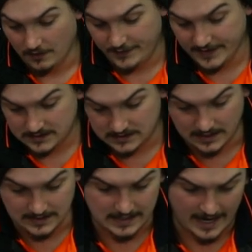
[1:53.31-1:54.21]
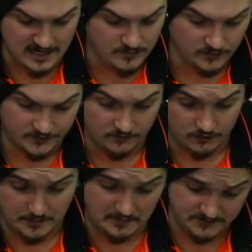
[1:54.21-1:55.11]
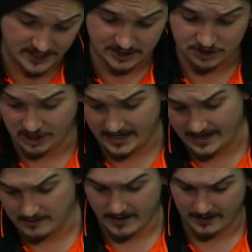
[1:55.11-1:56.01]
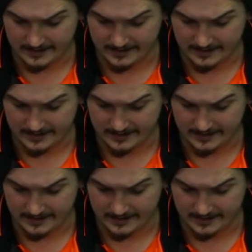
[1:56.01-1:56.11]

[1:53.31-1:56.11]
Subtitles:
This is able to drop Objection in